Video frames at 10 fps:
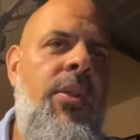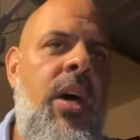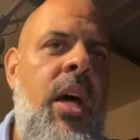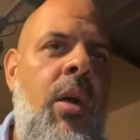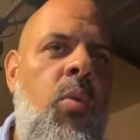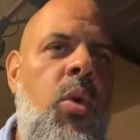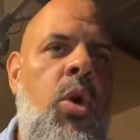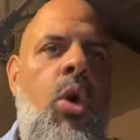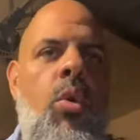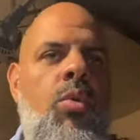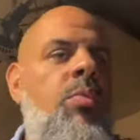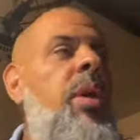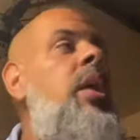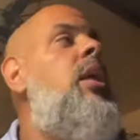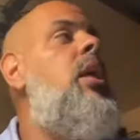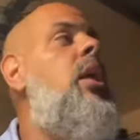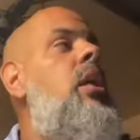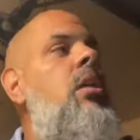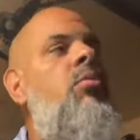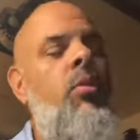that will repeat
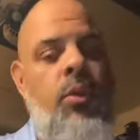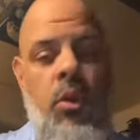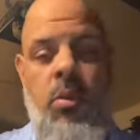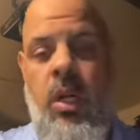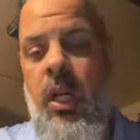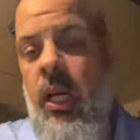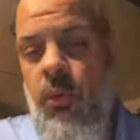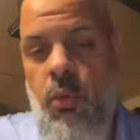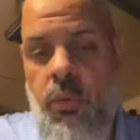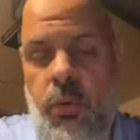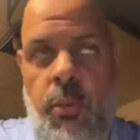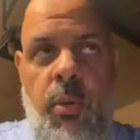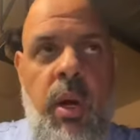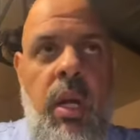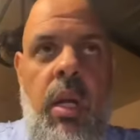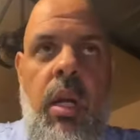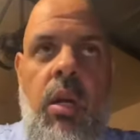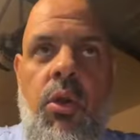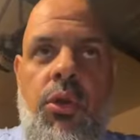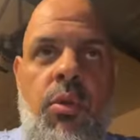again and reverberate
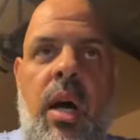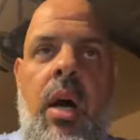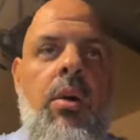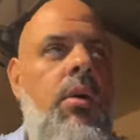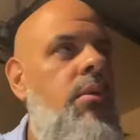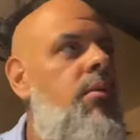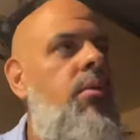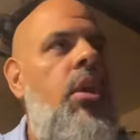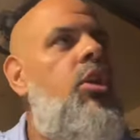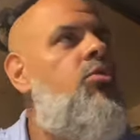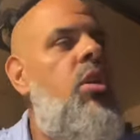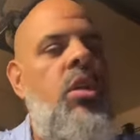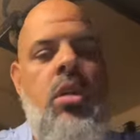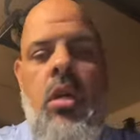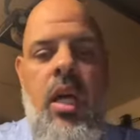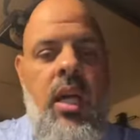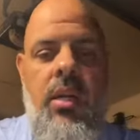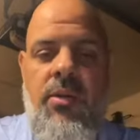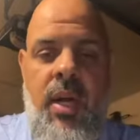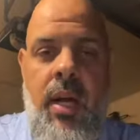it, throughout history until the
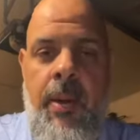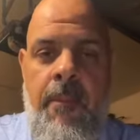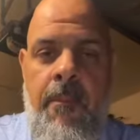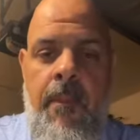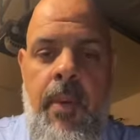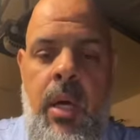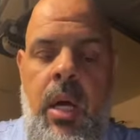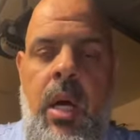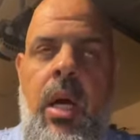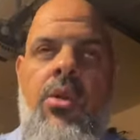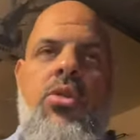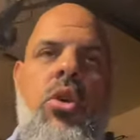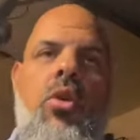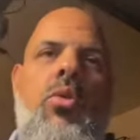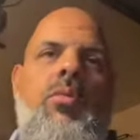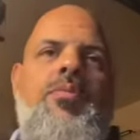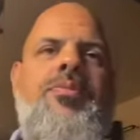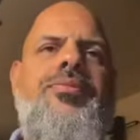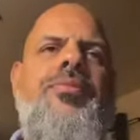end of time. And so,